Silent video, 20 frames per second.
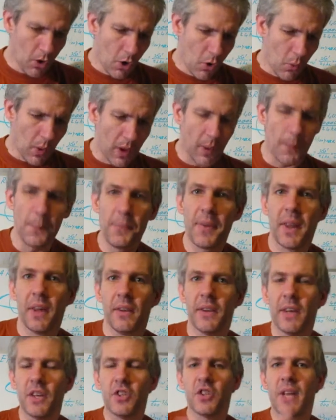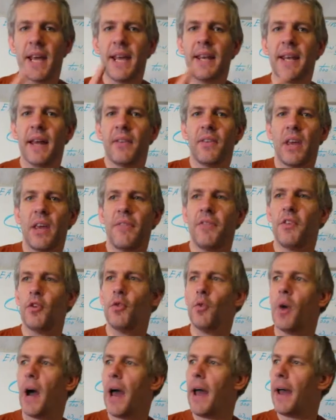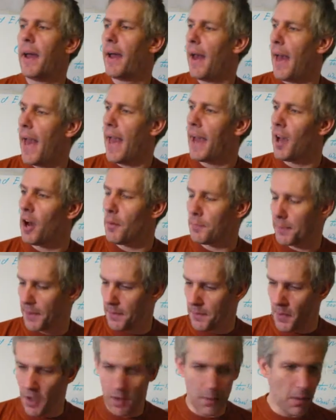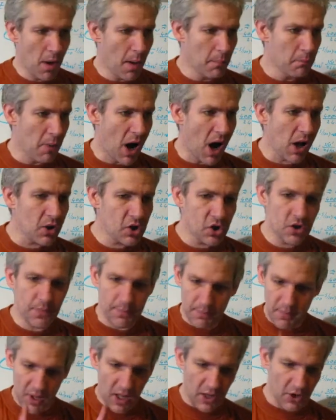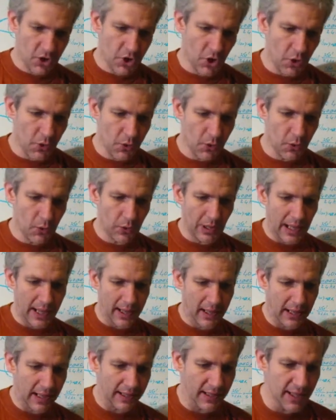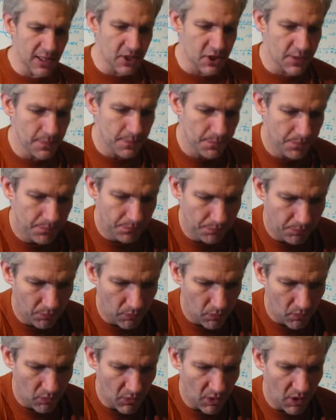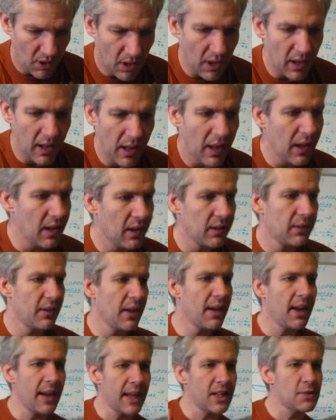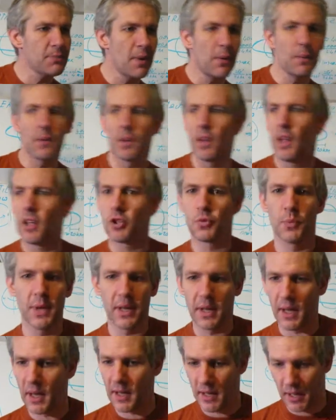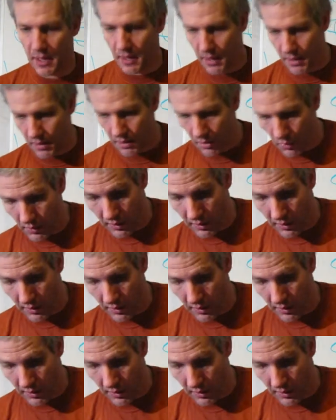well, they say that if you hang up a mass, I'll show you like this. I did an experiment last week, and oh,